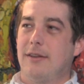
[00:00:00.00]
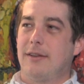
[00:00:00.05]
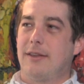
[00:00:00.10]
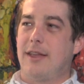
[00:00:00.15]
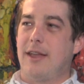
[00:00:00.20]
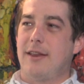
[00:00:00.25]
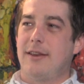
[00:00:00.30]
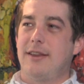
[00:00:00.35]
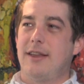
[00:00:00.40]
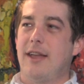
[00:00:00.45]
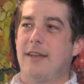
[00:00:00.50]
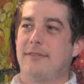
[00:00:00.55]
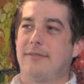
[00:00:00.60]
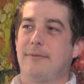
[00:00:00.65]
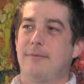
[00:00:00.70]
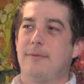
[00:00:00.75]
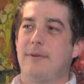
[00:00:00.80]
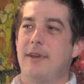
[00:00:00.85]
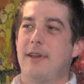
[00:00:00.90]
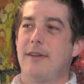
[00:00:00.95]
Kenny has
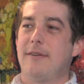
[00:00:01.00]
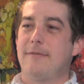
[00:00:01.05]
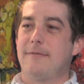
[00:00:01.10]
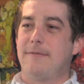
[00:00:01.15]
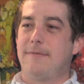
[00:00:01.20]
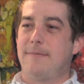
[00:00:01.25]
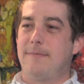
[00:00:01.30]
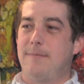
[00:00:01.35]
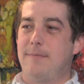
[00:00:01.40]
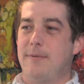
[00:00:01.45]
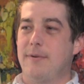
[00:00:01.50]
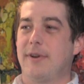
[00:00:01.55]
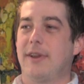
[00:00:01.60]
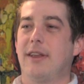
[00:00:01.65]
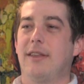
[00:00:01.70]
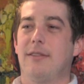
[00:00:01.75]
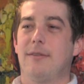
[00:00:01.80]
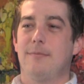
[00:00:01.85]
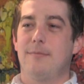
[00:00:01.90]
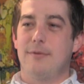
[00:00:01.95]
a way of
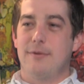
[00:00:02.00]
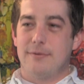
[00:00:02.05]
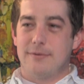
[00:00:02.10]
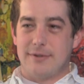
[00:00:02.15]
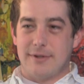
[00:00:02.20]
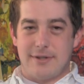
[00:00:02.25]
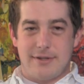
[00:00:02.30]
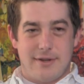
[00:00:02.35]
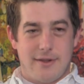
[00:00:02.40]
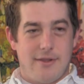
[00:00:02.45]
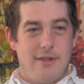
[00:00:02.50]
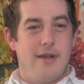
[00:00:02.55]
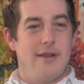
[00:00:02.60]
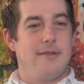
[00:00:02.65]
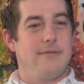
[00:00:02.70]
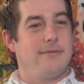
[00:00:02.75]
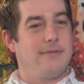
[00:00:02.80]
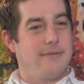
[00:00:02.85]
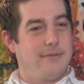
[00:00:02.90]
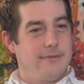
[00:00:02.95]
bringing the music to life,